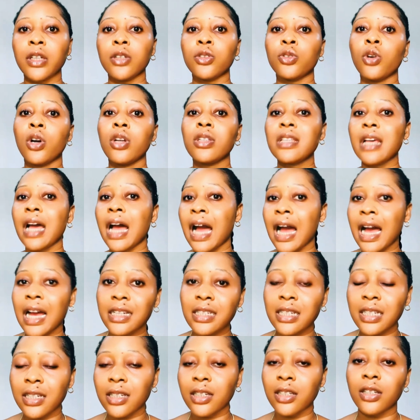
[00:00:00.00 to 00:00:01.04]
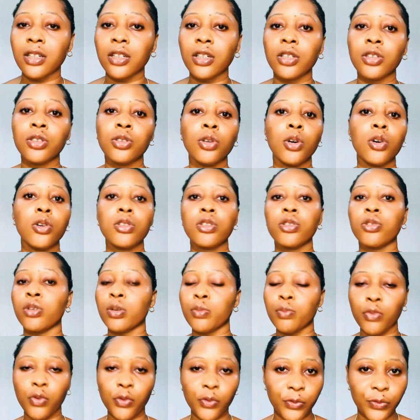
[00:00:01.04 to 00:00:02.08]
Don't add, don't
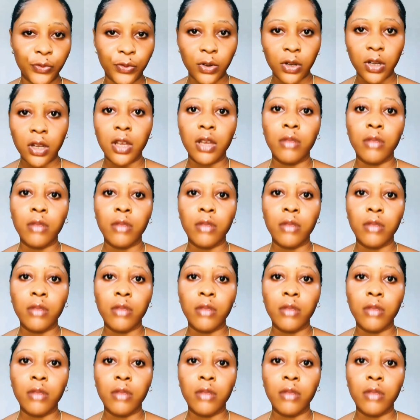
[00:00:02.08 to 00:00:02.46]
remove.